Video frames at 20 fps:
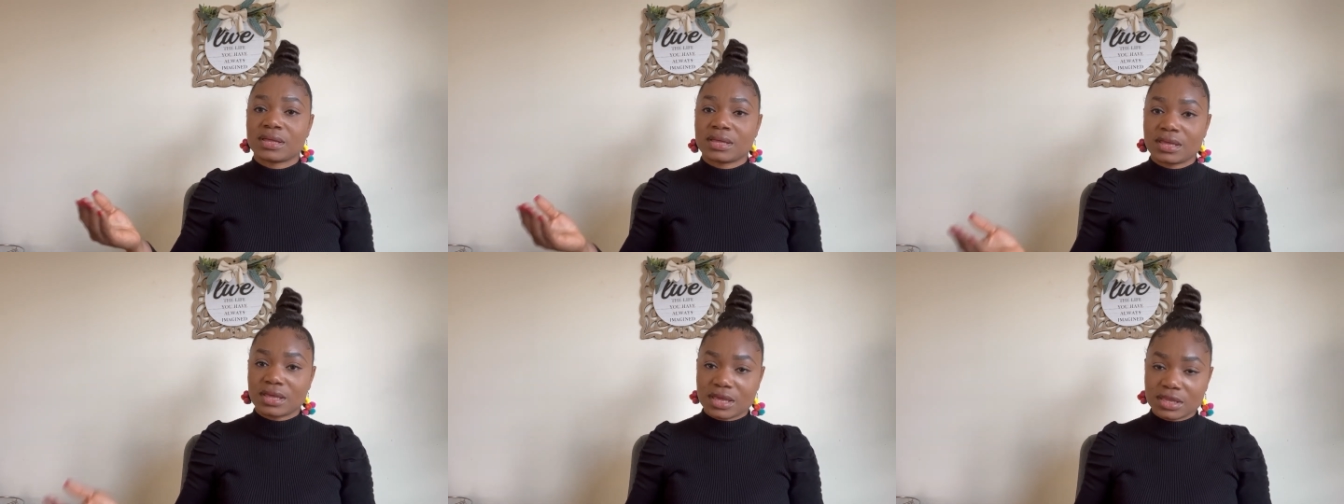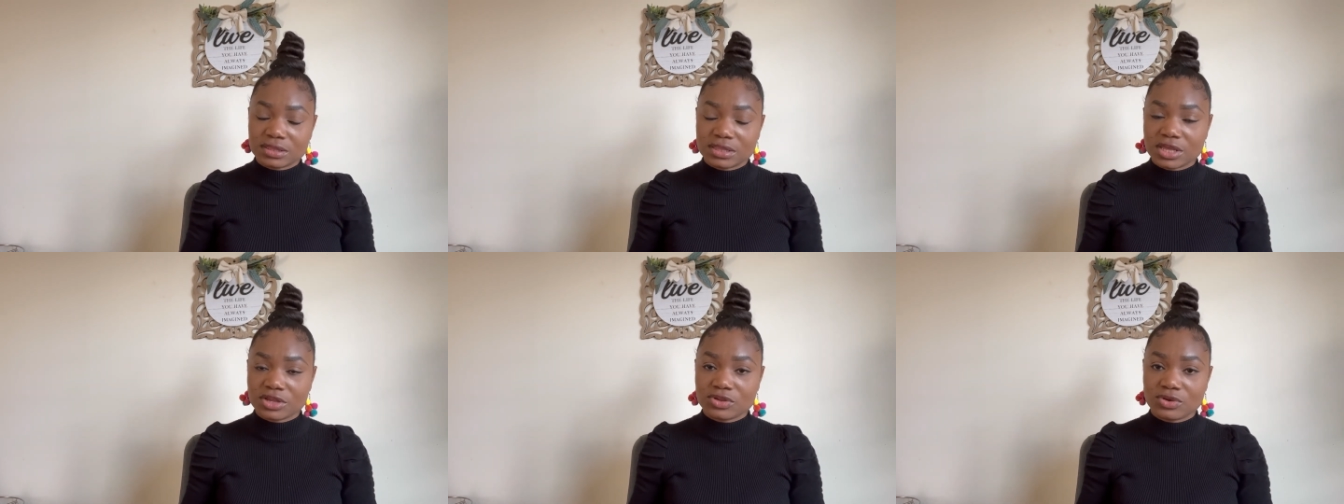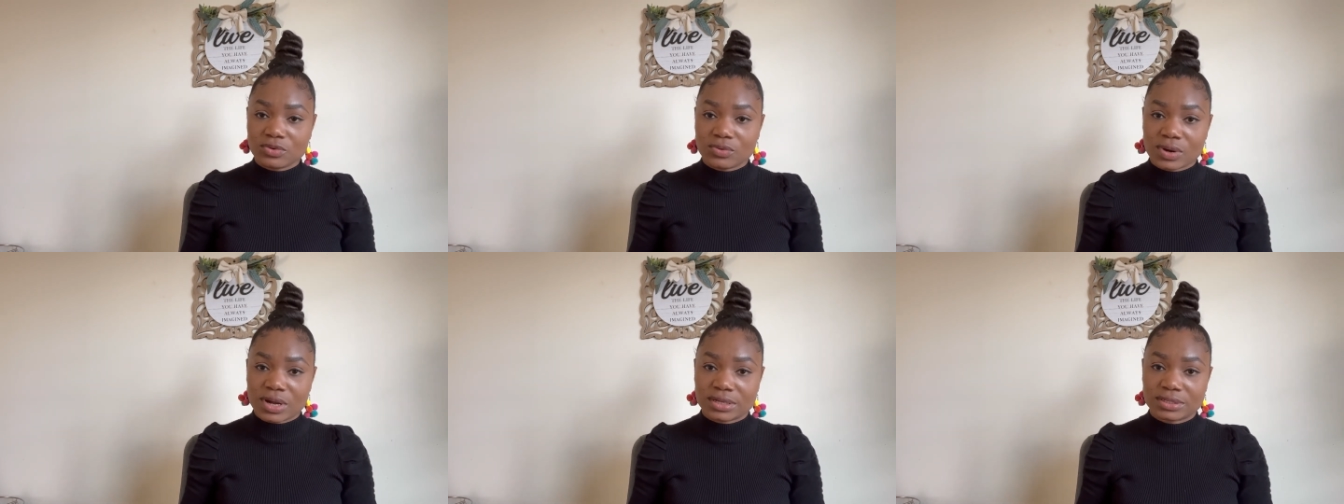in the
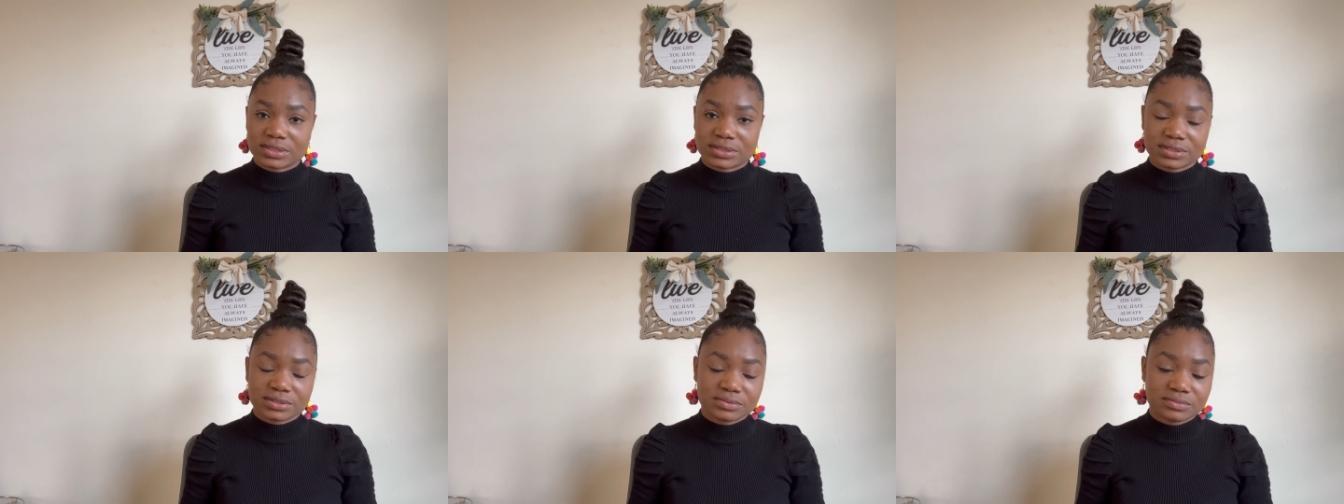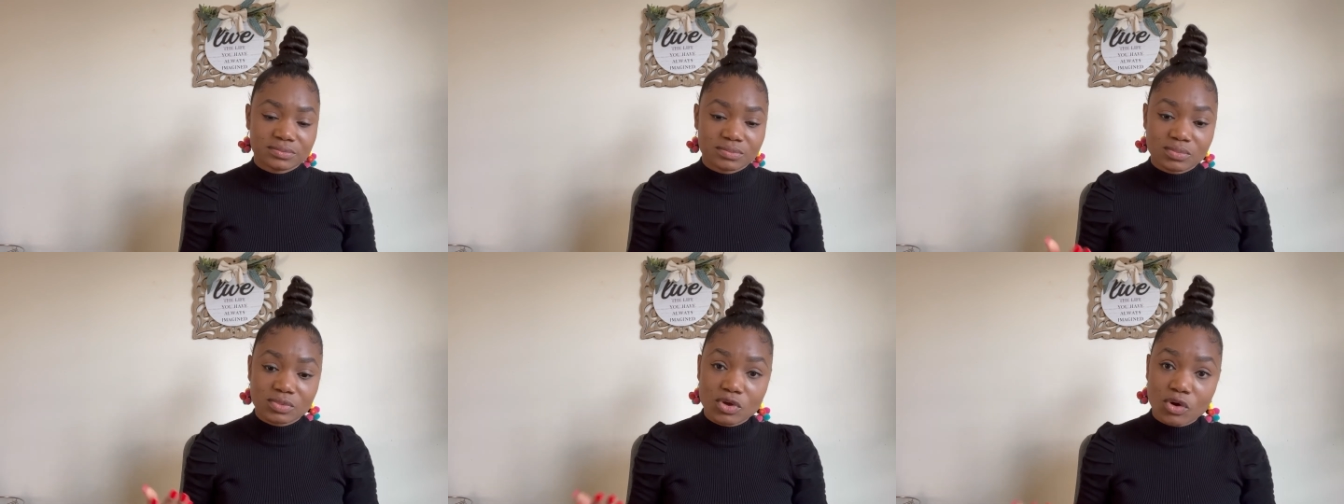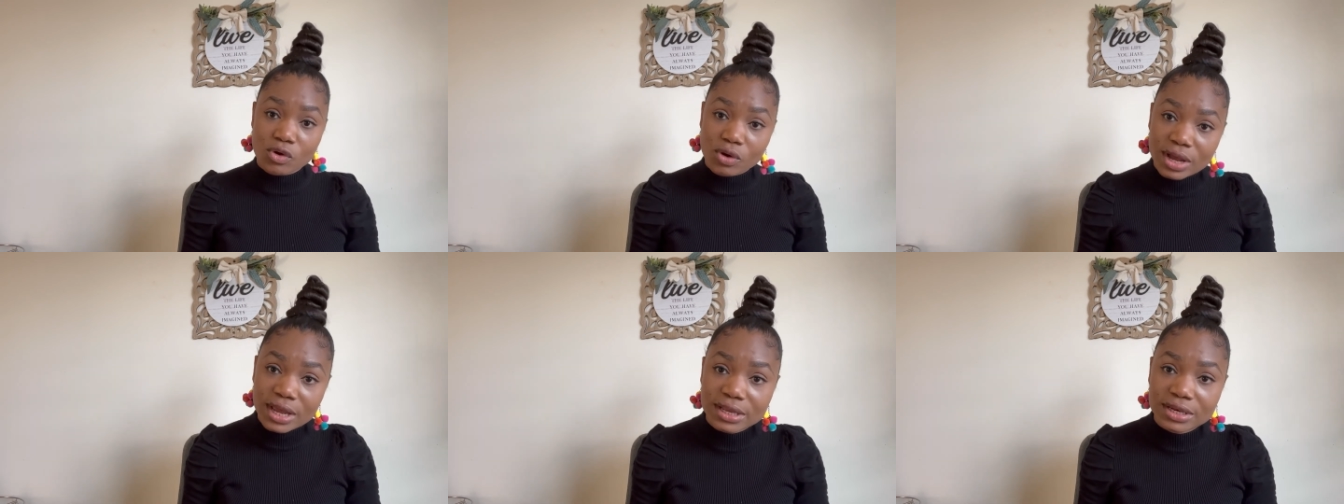US
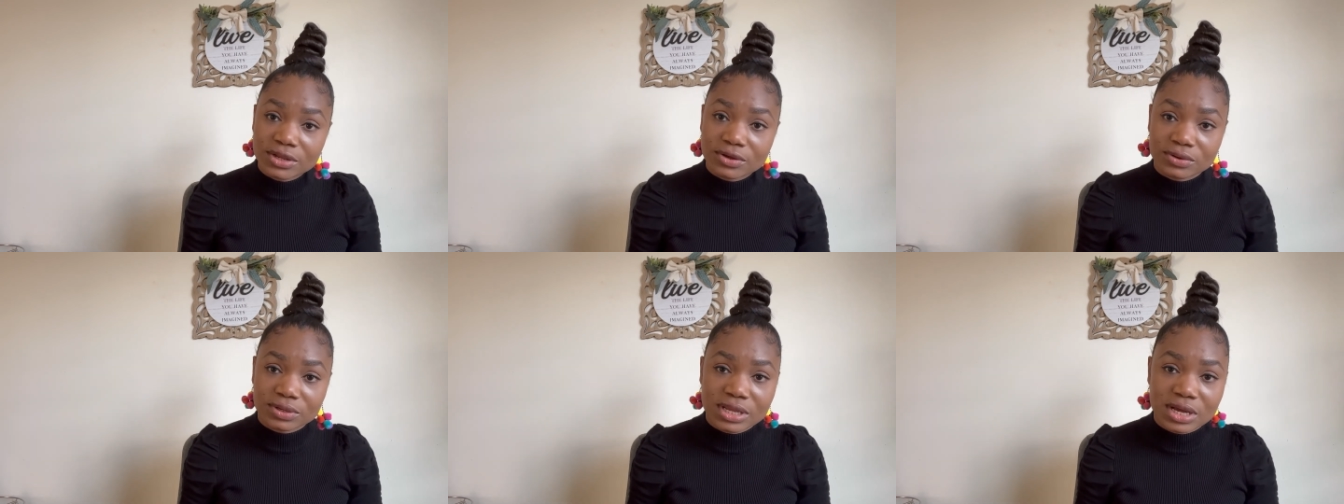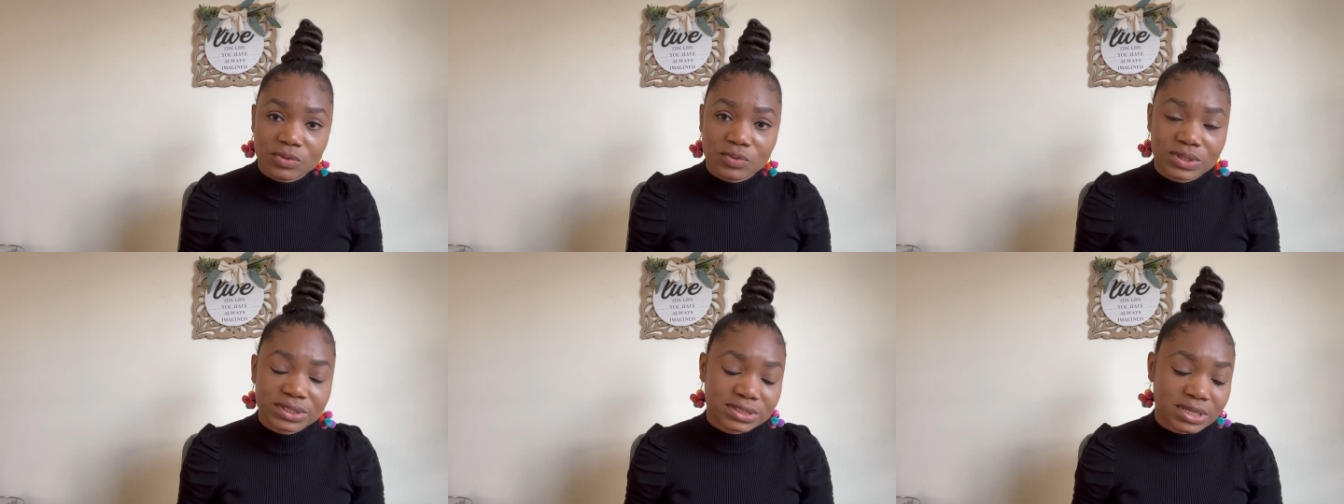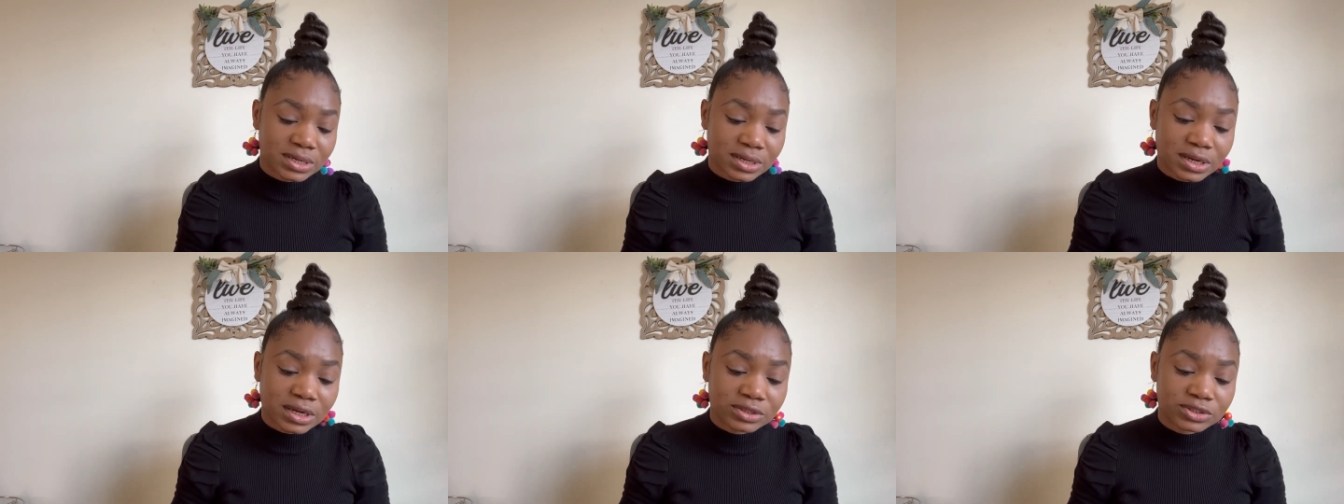or any other
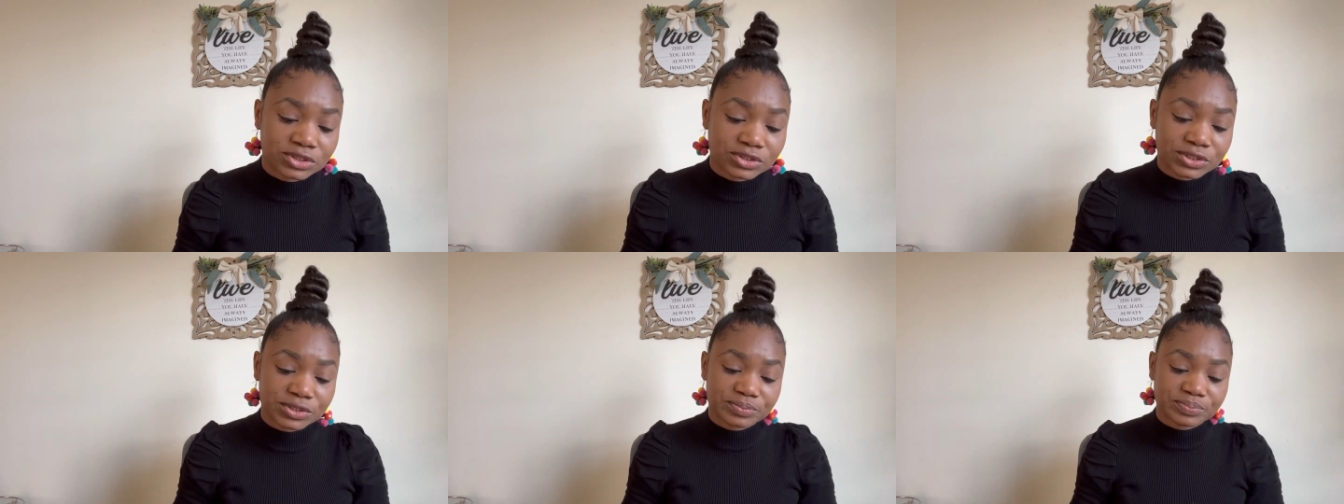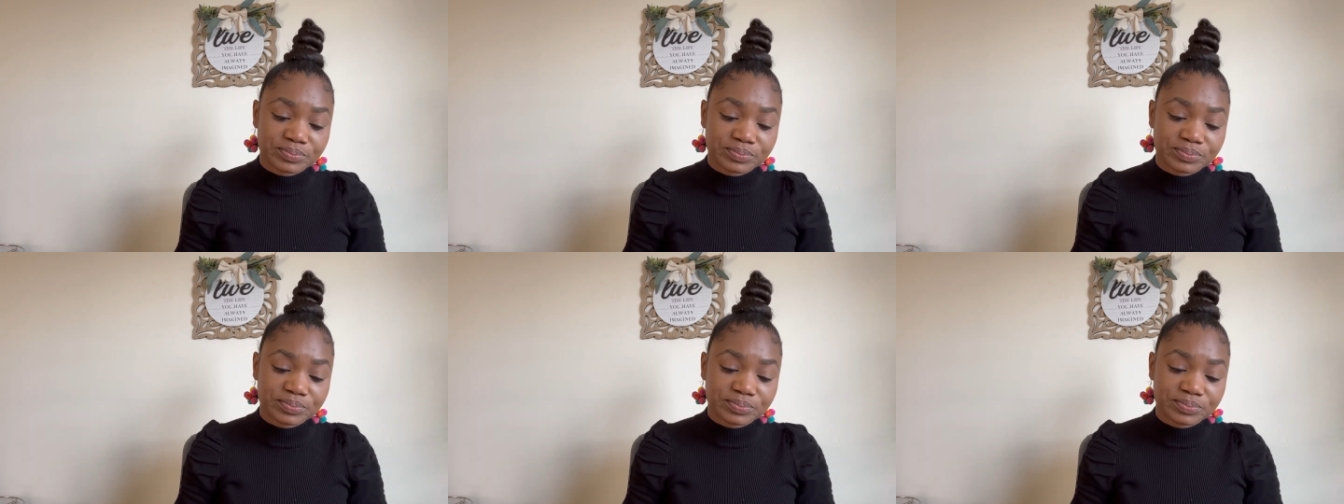Western country.